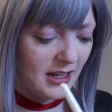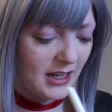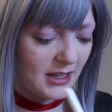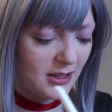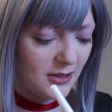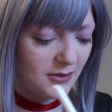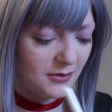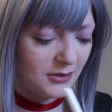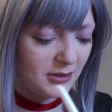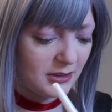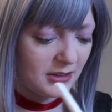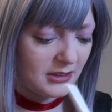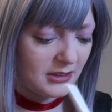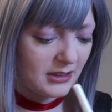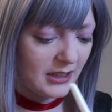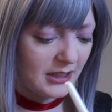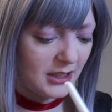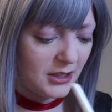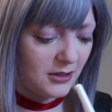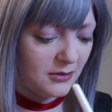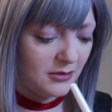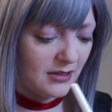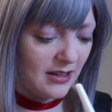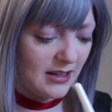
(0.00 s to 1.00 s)
It's a really
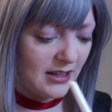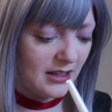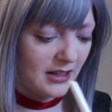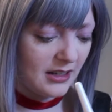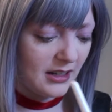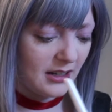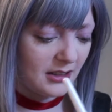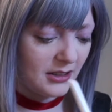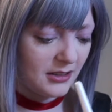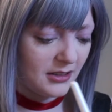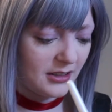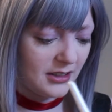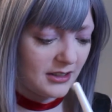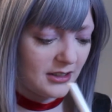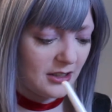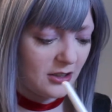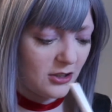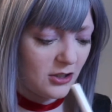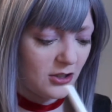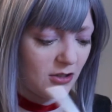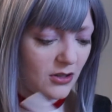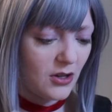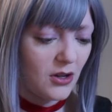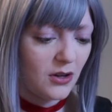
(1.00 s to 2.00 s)
like unique color because it's
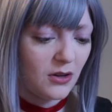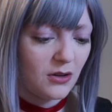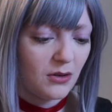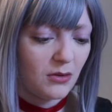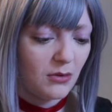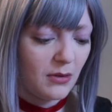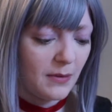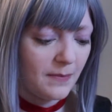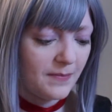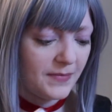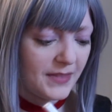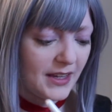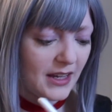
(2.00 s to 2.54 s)
so